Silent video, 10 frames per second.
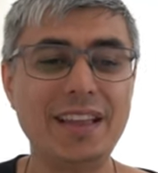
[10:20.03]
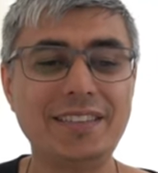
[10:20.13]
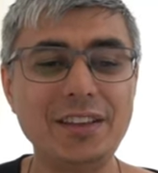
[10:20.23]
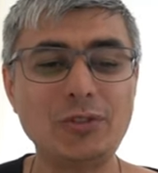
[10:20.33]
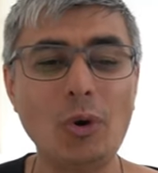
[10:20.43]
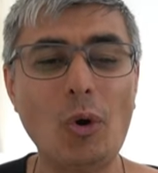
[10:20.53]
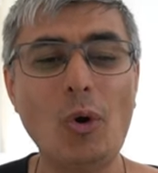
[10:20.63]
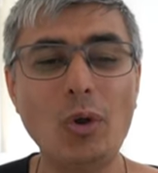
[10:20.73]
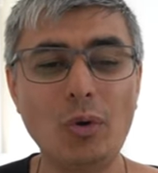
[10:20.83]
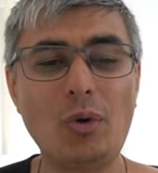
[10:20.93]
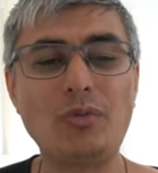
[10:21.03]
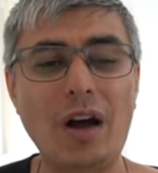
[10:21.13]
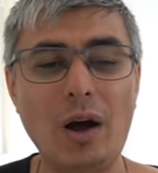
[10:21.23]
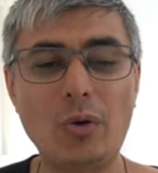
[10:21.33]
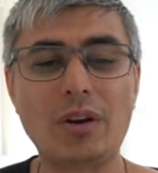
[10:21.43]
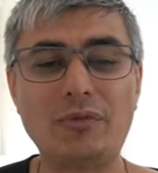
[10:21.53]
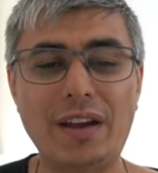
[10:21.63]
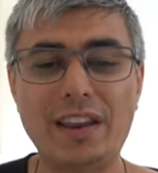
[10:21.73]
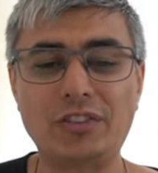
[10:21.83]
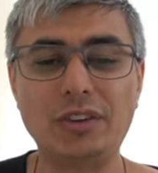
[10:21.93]
Thanks to all of our
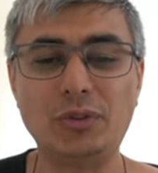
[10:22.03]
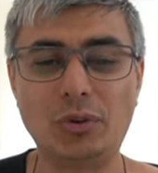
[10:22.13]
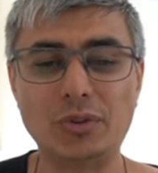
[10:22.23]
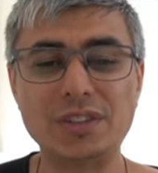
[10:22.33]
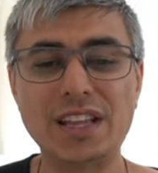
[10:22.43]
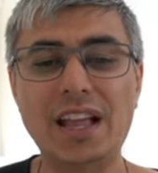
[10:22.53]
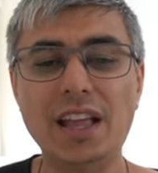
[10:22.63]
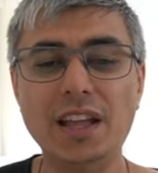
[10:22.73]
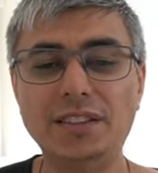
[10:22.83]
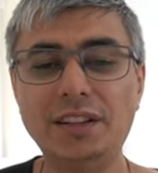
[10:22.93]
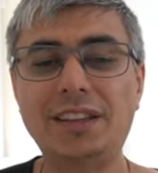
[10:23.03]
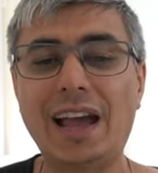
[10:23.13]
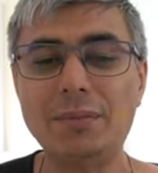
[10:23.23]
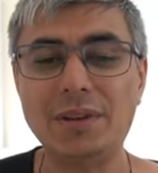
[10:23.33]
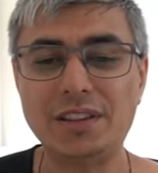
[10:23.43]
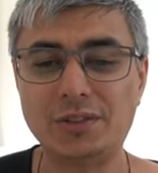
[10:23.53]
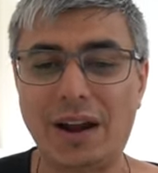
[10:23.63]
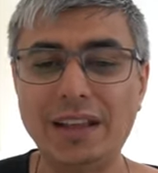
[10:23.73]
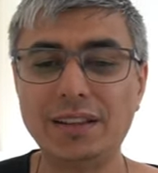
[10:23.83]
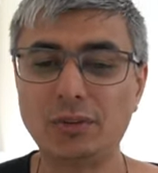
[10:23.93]
financial donors, the time is
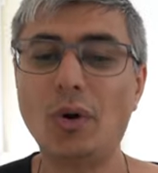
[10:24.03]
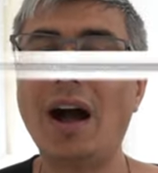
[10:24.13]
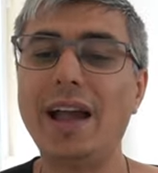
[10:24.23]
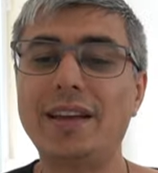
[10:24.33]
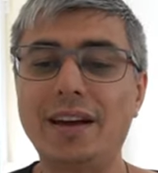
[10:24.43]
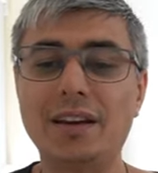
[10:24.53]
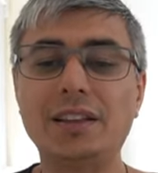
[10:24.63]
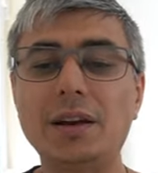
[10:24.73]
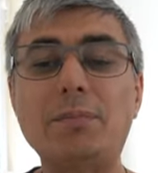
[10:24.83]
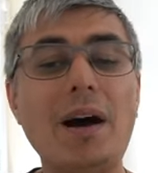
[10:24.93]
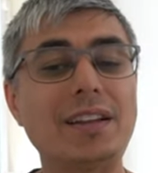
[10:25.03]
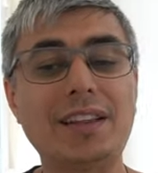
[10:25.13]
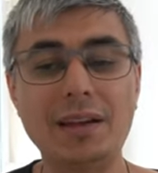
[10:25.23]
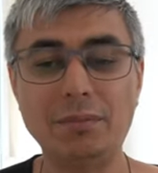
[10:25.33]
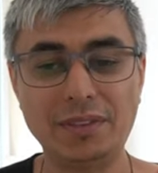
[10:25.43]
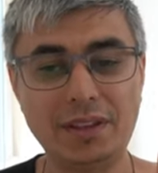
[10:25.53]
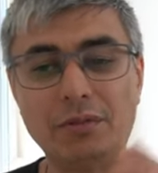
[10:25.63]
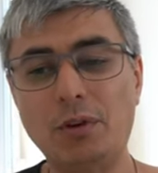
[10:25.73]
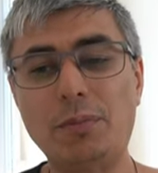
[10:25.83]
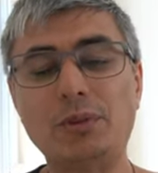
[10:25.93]
right to hire another part-time
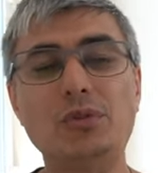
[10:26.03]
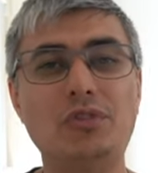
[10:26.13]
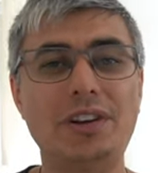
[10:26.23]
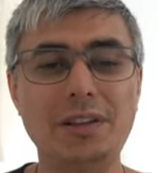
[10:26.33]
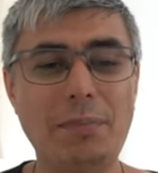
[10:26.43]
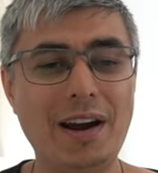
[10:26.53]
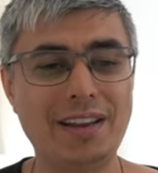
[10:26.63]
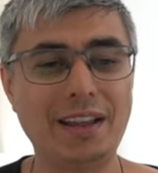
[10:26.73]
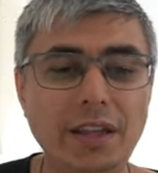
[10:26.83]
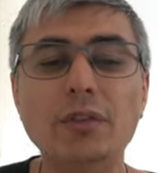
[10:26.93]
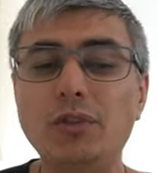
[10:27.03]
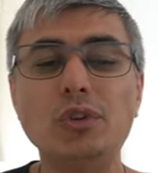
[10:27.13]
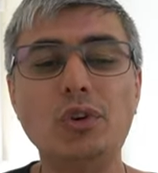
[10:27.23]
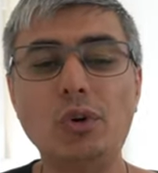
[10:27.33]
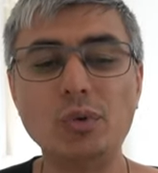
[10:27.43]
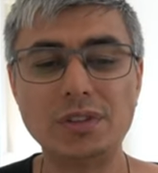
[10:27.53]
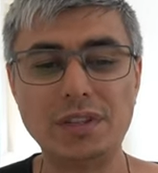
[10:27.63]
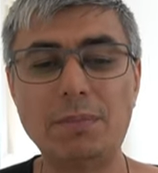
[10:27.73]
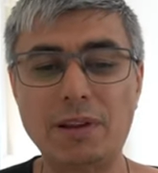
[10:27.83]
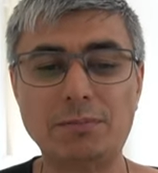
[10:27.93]
developer to join the party. If you know
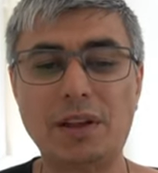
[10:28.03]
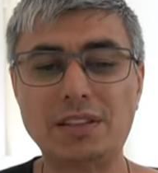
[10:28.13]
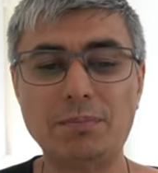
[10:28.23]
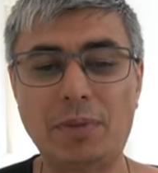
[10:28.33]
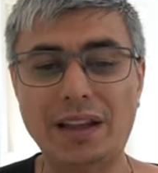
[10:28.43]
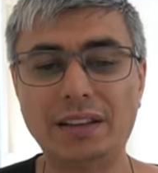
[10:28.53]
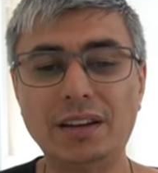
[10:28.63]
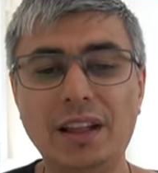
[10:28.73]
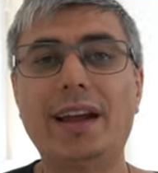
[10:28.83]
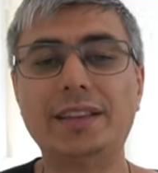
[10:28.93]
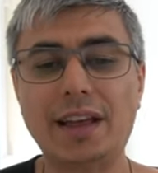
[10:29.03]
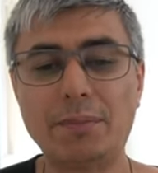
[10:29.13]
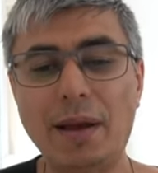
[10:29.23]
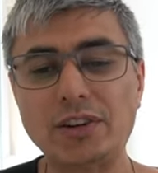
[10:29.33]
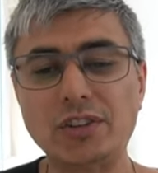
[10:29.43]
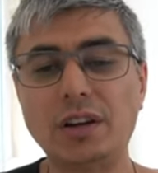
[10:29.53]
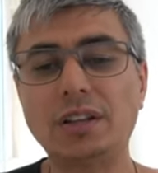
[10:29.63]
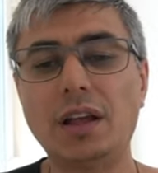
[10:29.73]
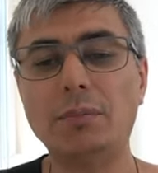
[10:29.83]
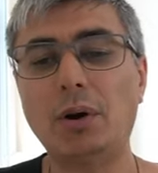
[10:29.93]
C++ and Python and are
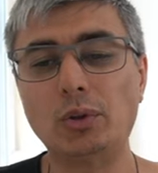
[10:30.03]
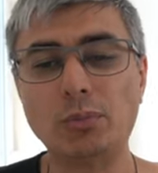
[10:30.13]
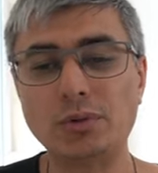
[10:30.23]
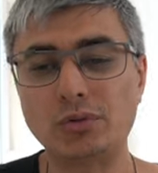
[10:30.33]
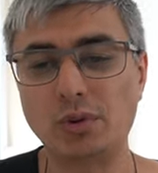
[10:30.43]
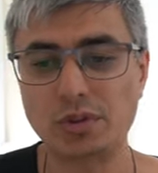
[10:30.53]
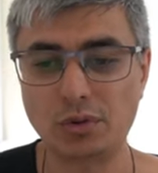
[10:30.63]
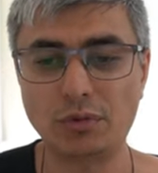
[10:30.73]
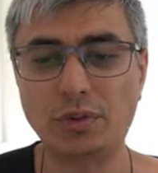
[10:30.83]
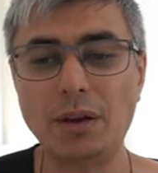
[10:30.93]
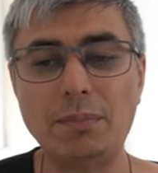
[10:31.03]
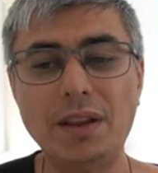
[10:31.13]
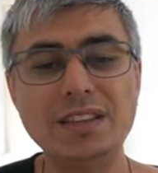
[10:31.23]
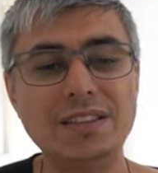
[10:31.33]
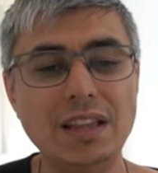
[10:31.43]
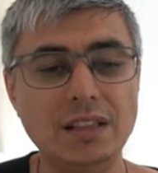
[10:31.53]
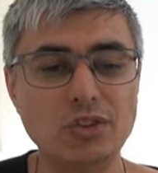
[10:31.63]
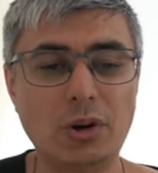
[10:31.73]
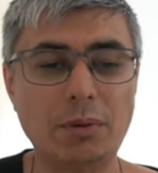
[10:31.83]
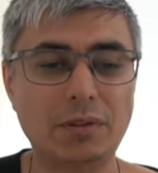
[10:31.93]
passionate about open source software, please see the
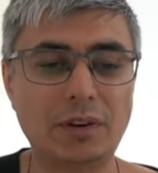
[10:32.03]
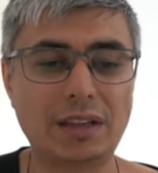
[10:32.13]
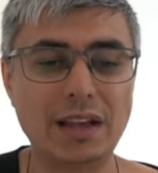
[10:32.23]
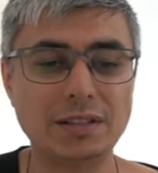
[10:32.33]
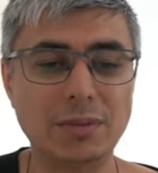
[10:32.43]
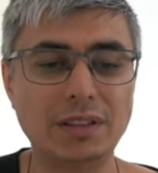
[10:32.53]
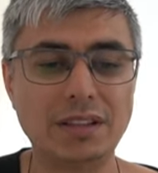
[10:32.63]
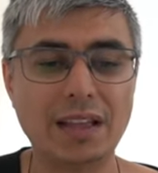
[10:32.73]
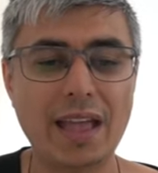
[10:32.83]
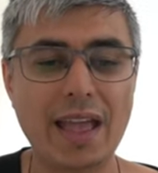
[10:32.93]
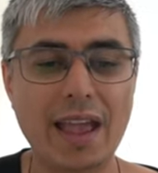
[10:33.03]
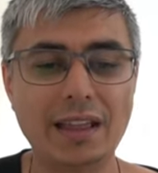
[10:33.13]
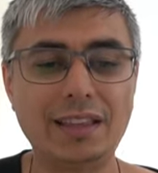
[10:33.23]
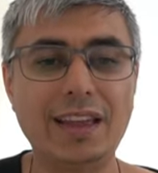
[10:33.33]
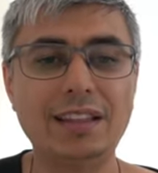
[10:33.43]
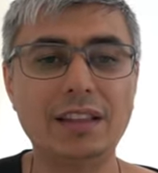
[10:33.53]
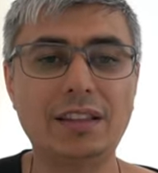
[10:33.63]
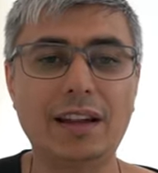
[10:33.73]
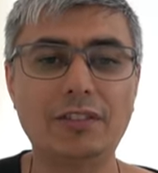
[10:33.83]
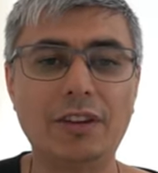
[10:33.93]
job advertisement and get in
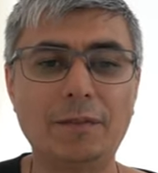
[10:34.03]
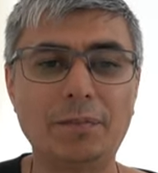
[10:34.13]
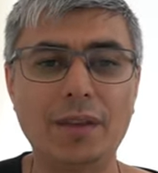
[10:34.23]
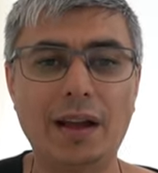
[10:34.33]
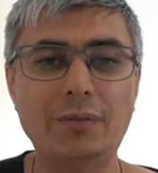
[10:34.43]
touch. I